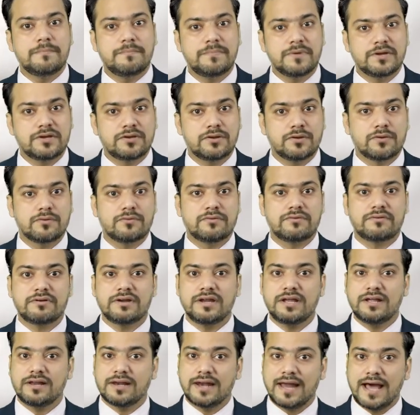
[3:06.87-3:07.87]

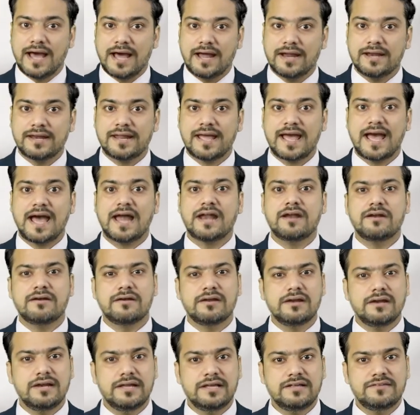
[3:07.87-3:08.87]
pituitary gland and
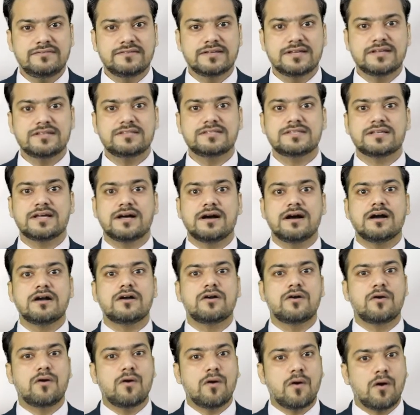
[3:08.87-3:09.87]
releases
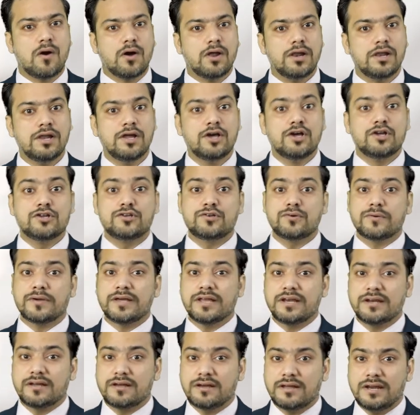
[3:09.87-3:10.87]
a call to
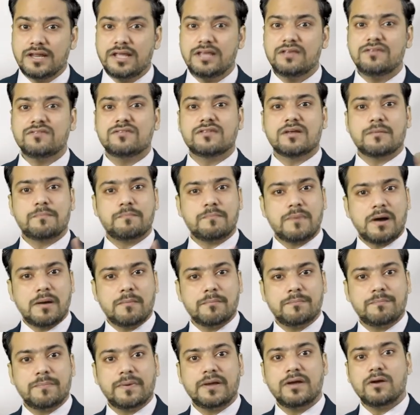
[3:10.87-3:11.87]
increase the
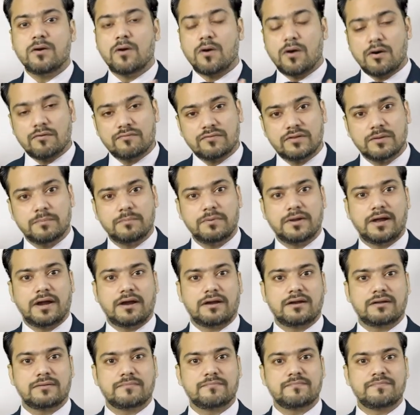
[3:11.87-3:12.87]
pumping of the
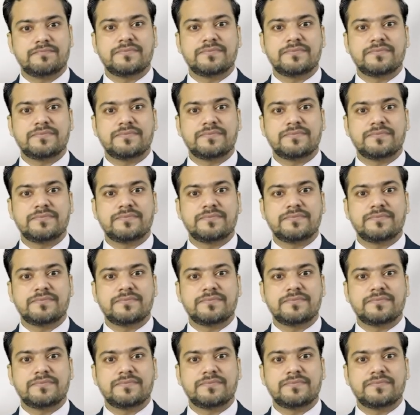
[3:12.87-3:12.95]
blood.